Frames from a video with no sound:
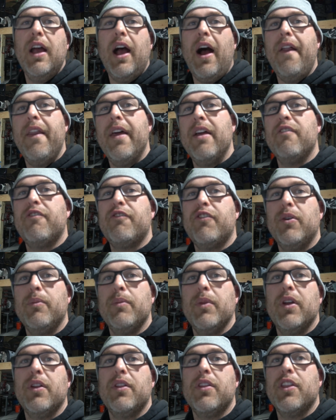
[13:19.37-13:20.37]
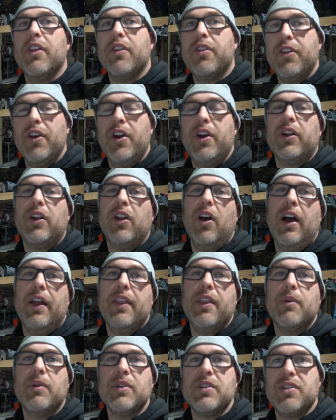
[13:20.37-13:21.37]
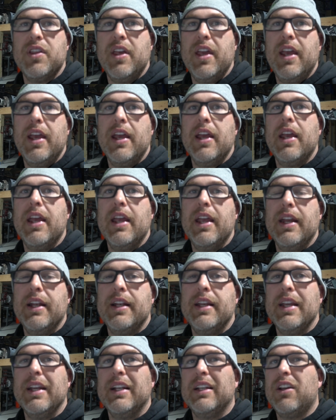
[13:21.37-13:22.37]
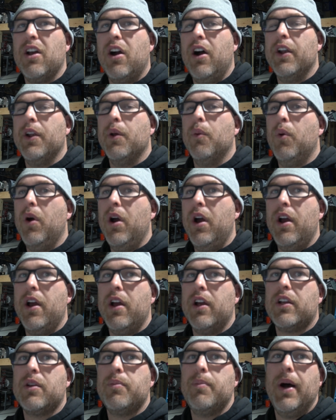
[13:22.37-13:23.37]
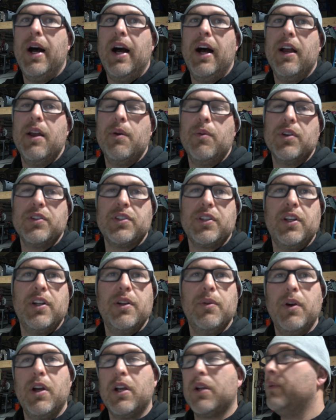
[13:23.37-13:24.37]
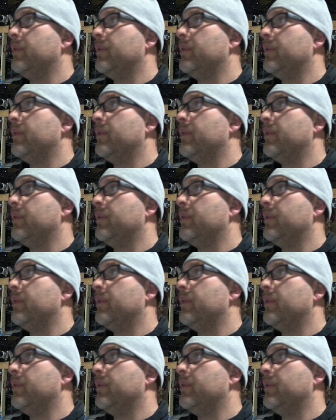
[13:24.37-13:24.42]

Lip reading: And then from the third line that was there, it did kind of work, but it wasn't going to work